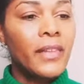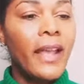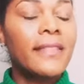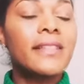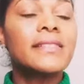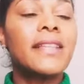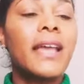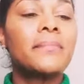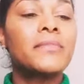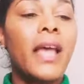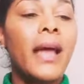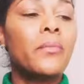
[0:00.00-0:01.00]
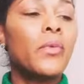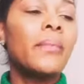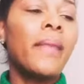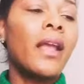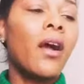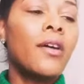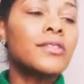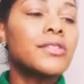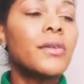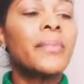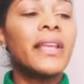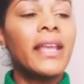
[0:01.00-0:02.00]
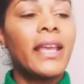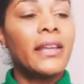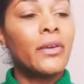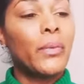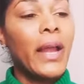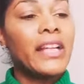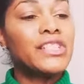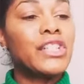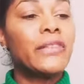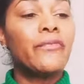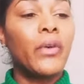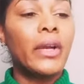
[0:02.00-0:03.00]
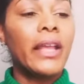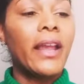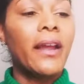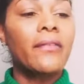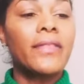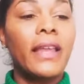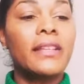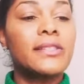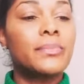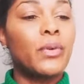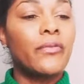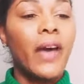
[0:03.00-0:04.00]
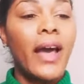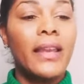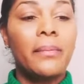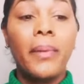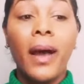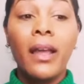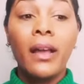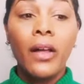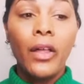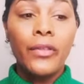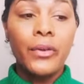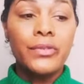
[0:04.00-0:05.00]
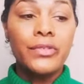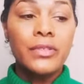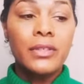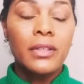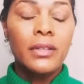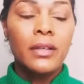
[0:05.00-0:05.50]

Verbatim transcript: At the same time, we may also begin arranging for care that is provided by others.